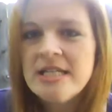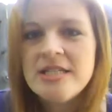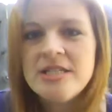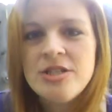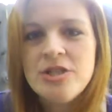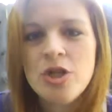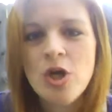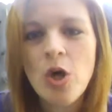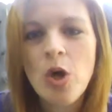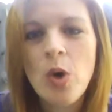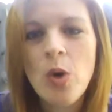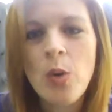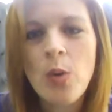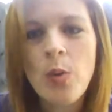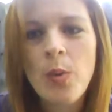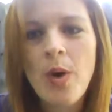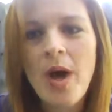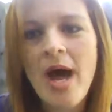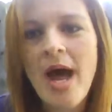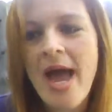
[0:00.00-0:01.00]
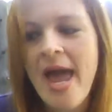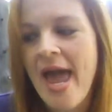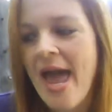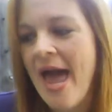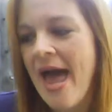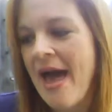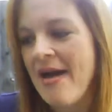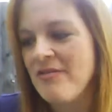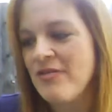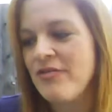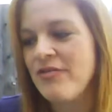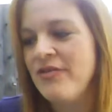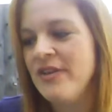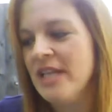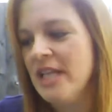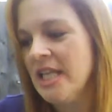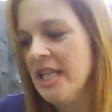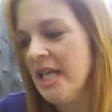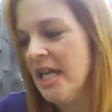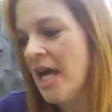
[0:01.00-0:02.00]
so I have a
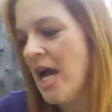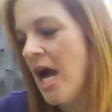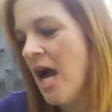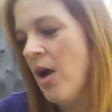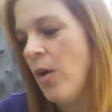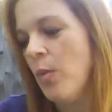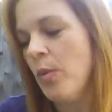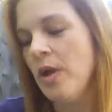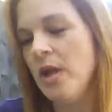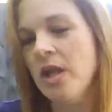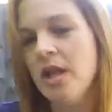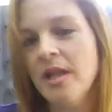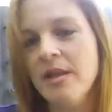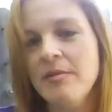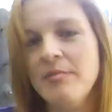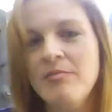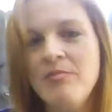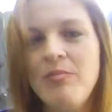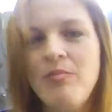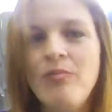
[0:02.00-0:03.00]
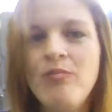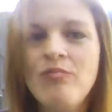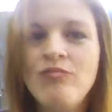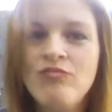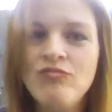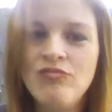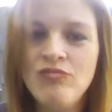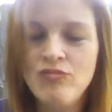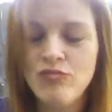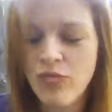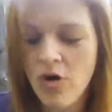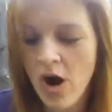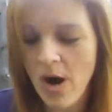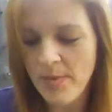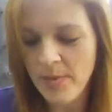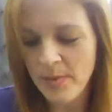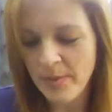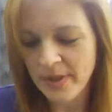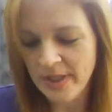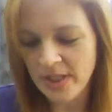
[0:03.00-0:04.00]
feeling I will
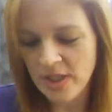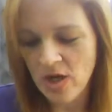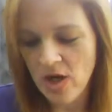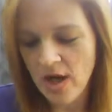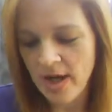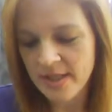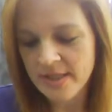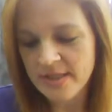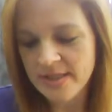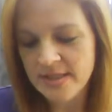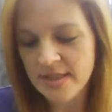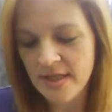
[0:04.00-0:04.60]
probably not